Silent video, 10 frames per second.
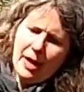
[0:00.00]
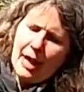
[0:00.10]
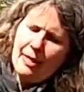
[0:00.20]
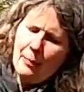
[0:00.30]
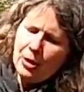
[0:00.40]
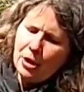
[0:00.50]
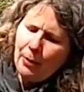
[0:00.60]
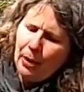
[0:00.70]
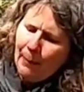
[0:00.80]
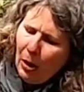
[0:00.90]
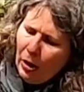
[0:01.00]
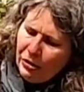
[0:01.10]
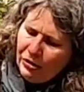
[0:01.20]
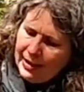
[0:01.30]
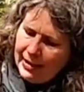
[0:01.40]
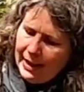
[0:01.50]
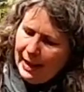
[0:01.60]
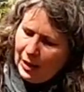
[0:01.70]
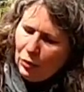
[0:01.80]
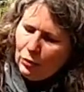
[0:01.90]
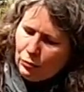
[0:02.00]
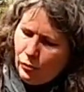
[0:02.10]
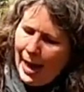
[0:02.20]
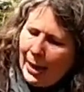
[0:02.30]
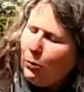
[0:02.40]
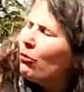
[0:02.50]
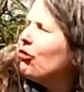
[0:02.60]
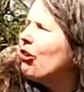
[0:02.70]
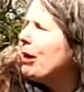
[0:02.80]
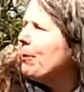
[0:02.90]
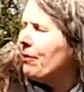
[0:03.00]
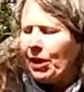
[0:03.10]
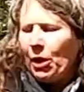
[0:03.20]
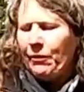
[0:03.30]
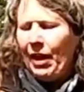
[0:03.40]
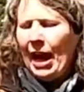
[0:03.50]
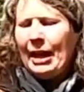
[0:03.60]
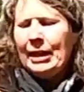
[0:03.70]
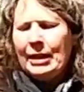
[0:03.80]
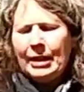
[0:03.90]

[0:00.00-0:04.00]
And then when you pull apart, you should see that sort of round shape of the overhand.